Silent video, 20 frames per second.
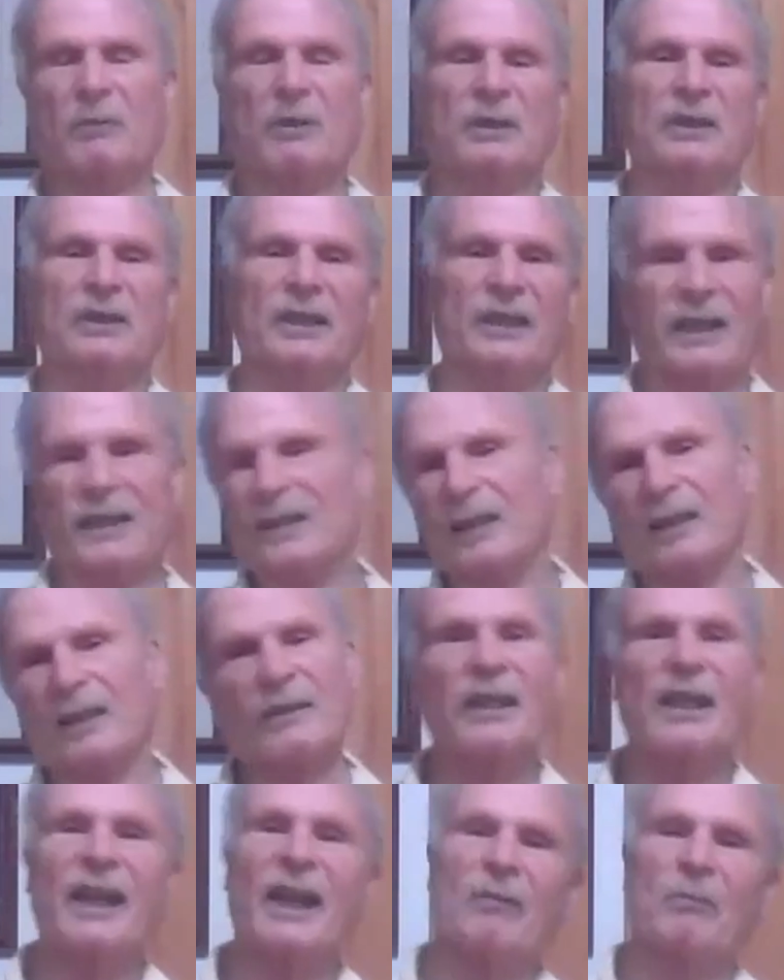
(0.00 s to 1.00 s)
Well, did they
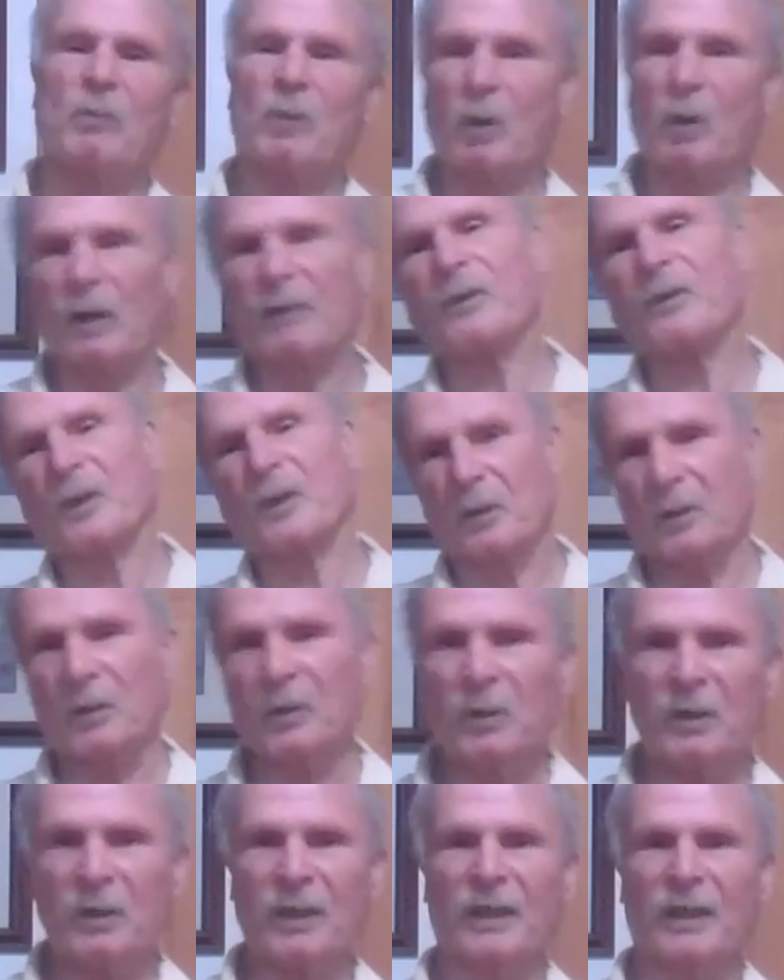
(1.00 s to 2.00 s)
suddenly have more
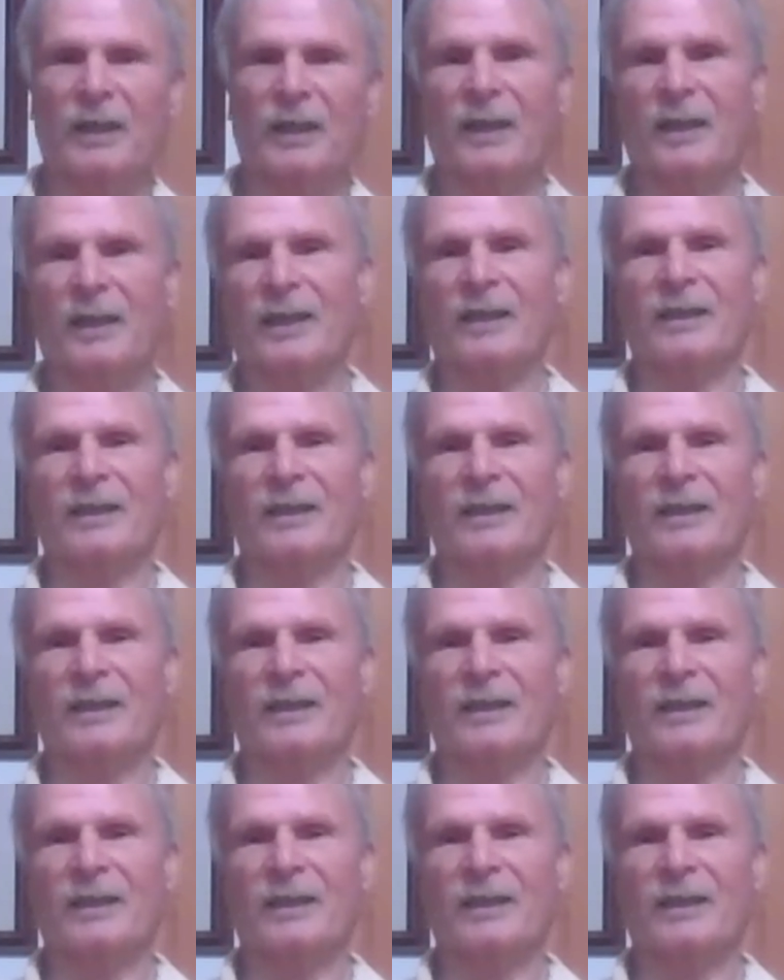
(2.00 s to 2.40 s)
fuel